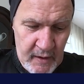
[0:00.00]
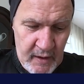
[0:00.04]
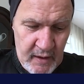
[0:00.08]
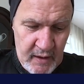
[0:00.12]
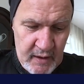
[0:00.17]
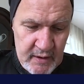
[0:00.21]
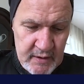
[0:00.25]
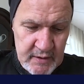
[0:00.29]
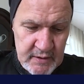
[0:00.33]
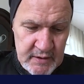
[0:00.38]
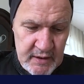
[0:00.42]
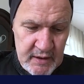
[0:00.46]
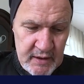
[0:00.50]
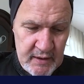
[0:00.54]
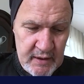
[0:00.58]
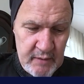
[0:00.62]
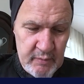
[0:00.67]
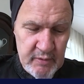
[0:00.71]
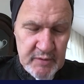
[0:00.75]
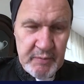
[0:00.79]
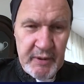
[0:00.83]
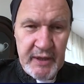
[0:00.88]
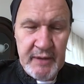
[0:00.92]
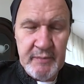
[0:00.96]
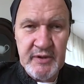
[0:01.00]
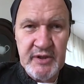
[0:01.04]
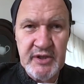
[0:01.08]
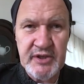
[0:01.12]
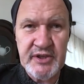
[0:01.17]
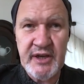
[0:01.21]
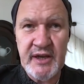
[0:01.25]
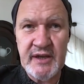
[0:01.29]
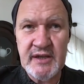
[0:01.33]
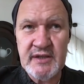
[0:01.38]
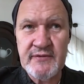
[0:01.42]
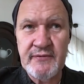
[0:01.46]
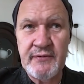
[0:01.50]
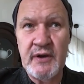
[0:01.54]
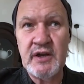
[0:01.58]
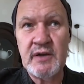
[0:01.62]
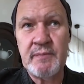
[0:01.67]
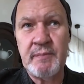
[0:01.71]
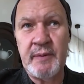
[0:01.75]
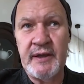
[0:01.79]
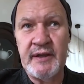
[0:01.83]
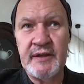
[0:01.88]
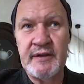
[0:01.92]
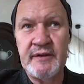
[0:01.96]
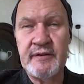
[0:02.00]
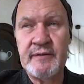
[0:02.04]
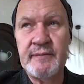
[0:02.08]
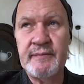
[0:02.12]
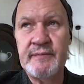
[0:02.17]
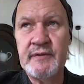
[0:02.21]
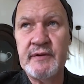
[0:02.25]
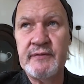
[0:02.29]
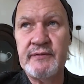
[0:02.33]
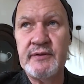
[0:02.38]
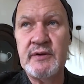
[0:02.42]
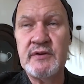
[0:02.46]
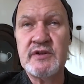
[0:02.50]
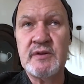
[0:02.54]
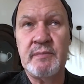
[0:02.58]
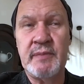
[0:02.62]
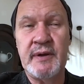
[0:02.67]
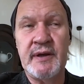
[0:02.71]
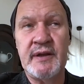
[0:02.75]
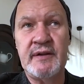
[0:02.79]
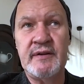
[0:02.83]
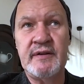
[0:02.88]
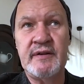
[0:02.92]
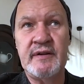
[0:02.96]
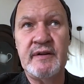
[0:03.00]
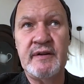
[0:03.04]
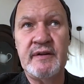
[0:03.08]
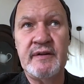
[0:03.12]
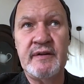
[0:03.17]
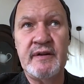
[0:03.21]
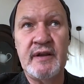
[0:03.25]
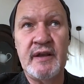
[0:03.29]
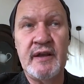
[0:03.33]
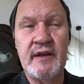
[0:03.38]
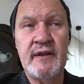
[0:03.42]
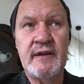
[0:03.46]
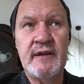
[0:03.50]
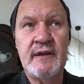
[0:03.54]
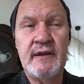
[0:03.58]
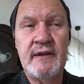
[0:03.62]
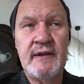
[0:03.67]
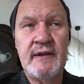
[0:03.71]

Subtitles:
And he was playing with a jazz funk band, fusion band. And